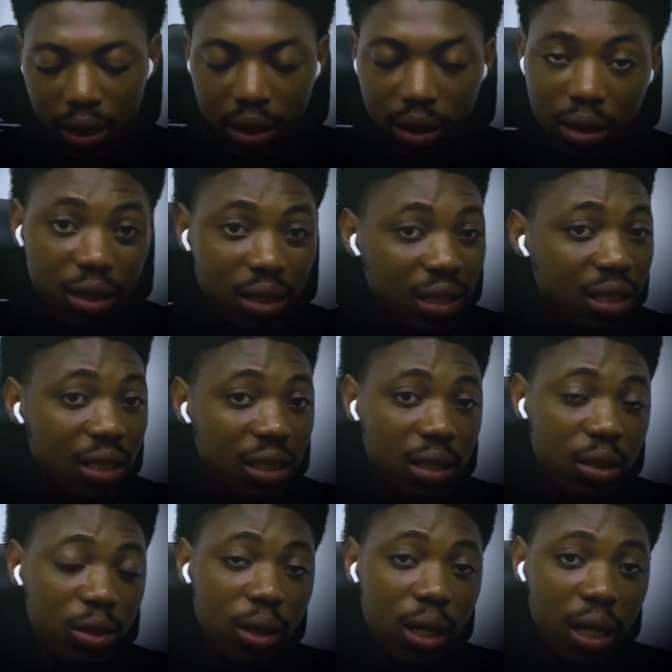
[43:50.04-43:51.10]
it. This
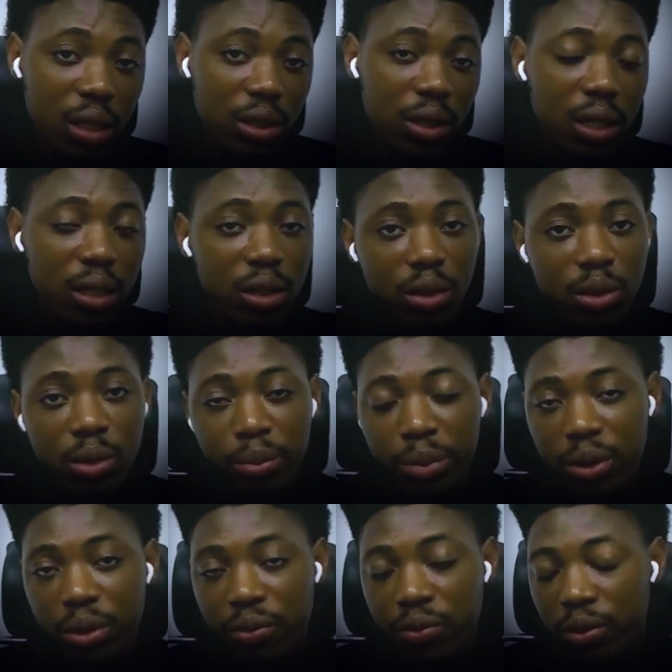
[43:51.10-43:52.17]
you can actually use to
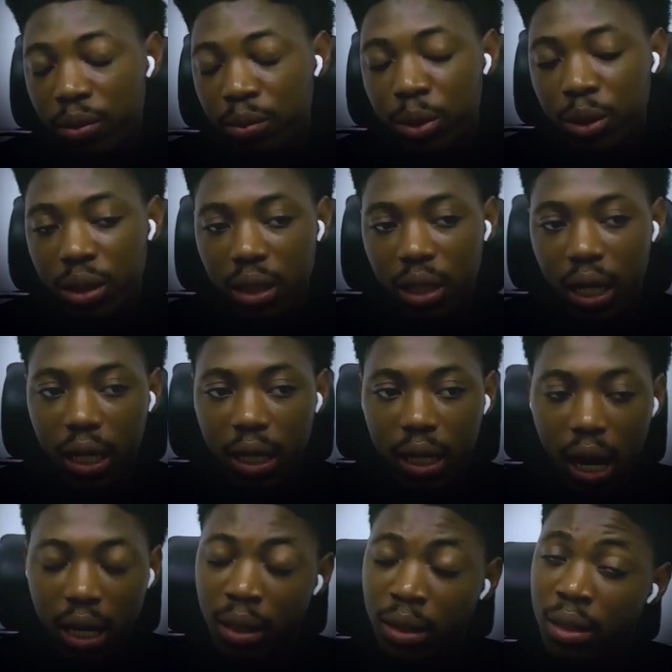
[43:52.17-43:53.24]
build fun project, like
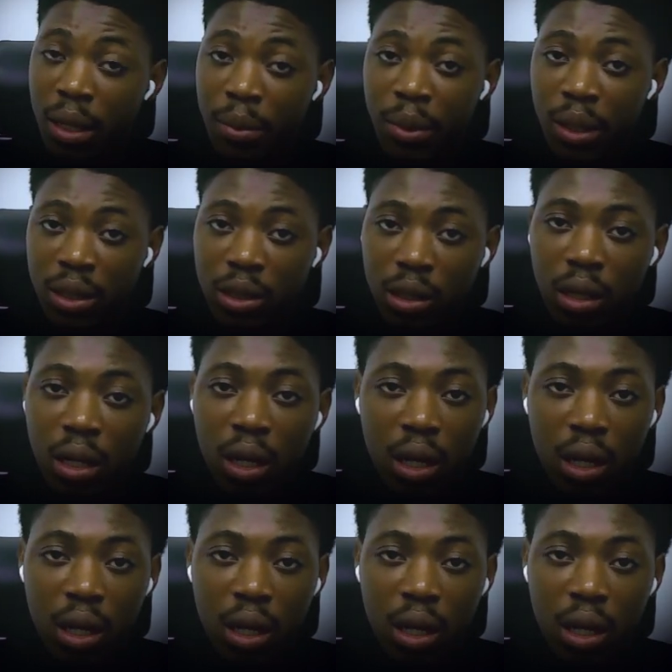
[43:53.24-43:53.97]
as I mentioned.